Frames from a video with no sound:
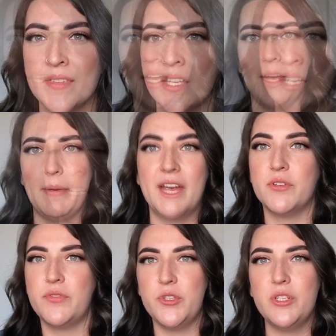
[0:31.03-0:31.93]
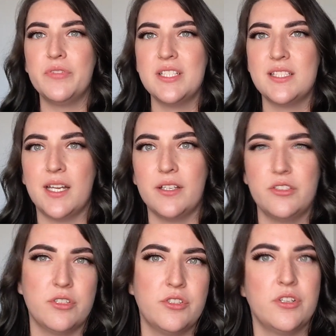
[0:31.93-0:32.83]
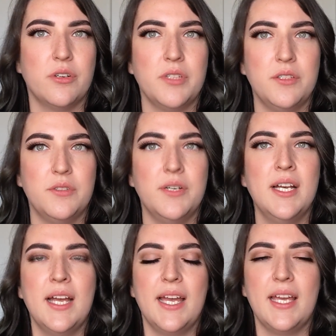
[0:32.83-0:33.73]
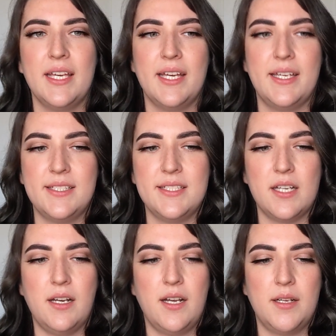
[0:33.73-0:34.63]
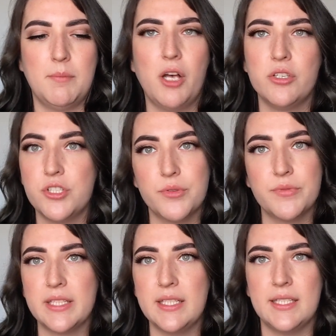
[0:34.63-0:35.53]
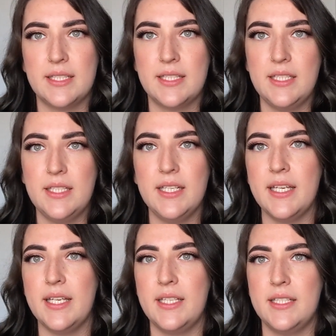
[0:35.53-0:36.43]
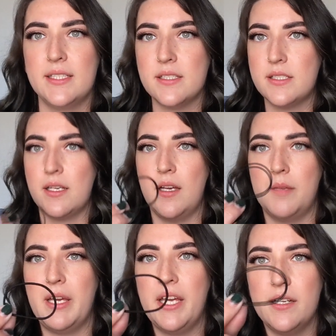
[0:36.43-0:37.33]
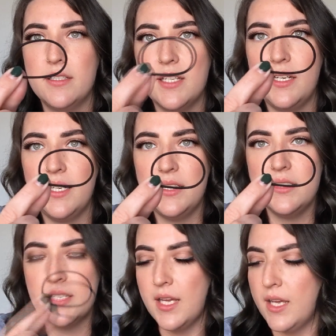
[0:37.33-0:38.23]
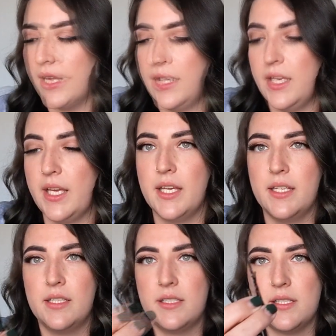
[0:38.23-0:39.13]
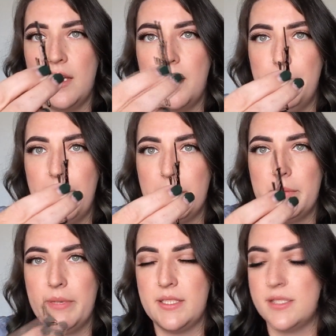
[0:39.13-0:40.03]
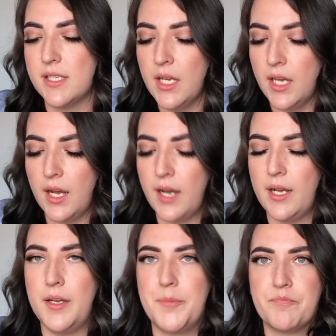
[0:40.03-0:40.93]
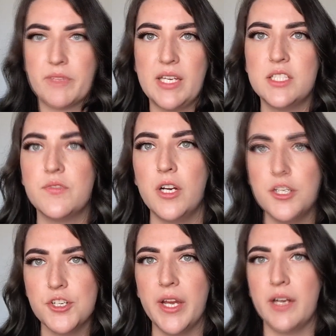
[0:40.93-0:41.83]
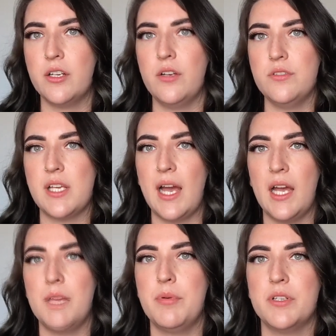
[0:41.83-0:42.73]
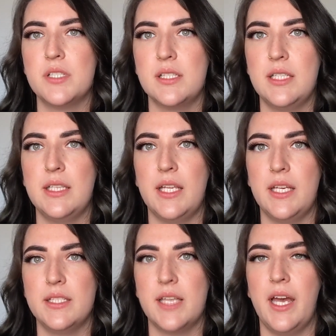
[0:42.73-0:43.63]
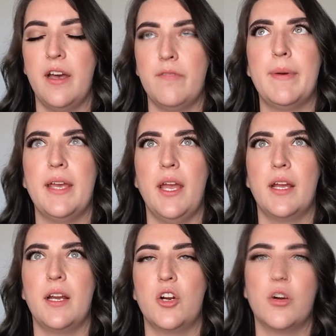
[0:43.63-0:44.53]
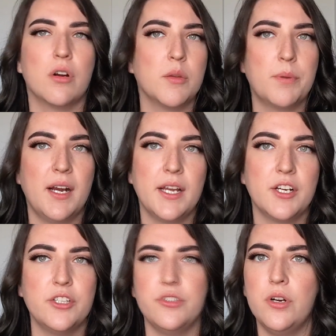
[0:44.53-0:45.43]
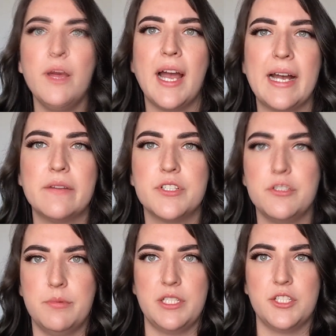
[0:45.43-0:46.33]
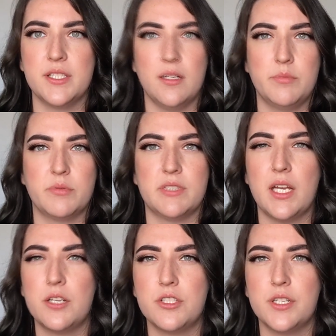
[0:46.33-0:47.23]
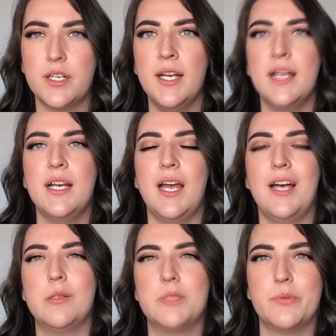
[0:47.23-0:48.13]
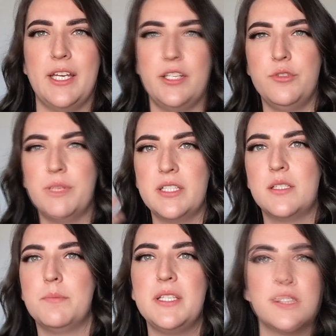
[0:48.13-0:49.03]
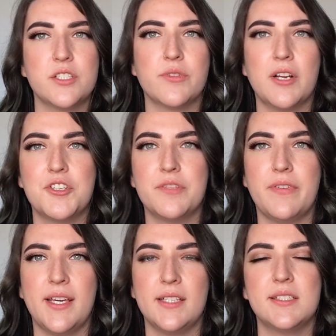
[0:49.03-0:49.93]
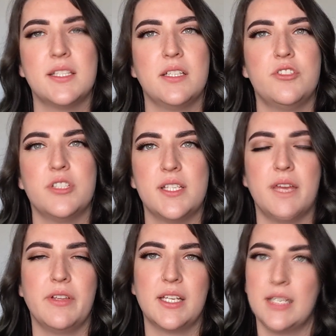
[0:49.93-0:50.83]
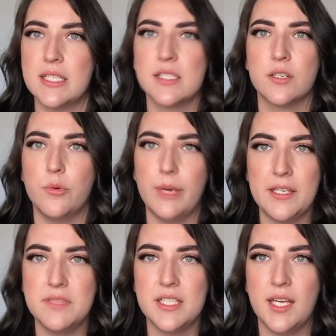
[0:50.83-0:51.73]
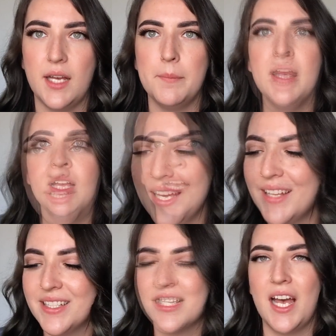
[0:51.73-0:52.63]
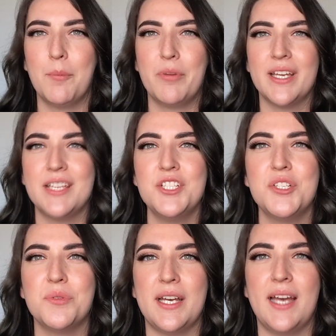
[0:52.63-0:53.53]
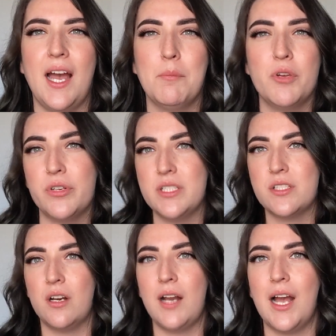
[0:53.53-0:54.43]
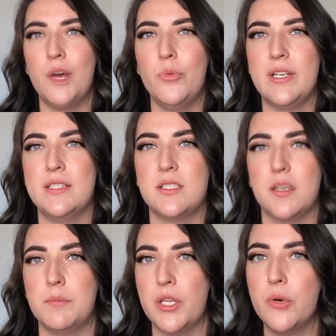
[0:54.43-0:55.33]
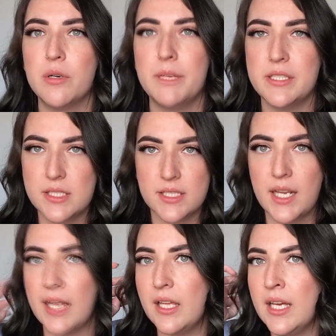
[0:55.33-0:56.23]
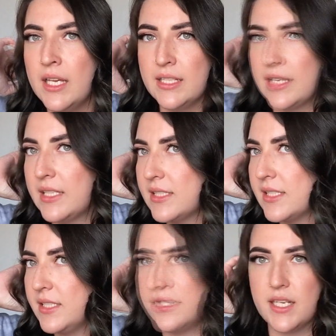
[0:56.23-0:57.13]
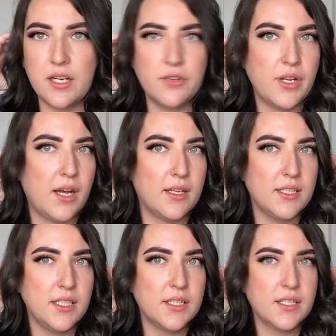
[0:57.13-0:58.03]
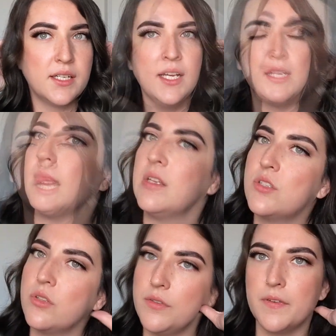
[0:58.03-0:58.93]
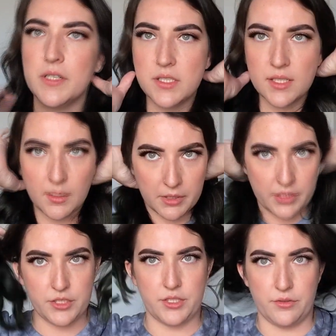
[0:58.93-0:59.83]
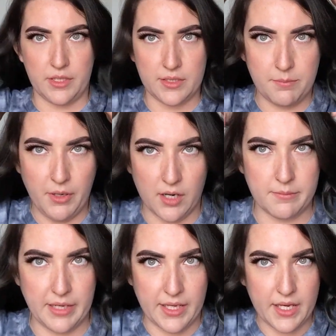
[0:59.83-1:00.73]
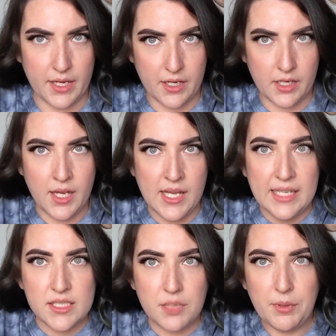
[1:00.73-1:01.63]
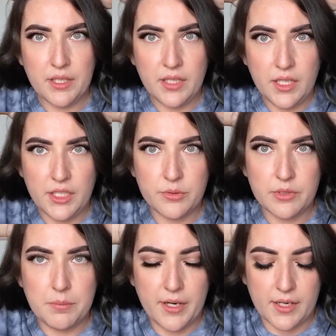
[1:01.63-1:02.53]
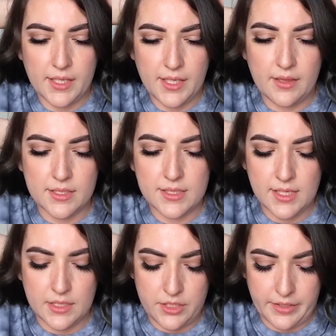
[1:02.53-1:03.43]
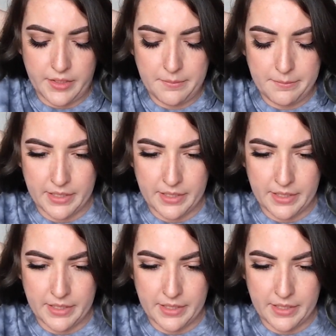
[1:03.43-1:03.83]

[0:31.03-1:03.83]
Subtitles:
I have a few different styles to show you, and all you're really gonna need is some hair ties and some bobby pins. As far as your hair goes, I personally like to have my hair curled prior. You don't have to, but it just helps with texture. It helps when you bring some pieces around your face. They just have like a nice little wave to them. But yeah, let's hop right into it. I'm gonna start out with some lower buns today that sit down on here. So the first thing I'm gonna do is part my hair. Typically you would part it in the center,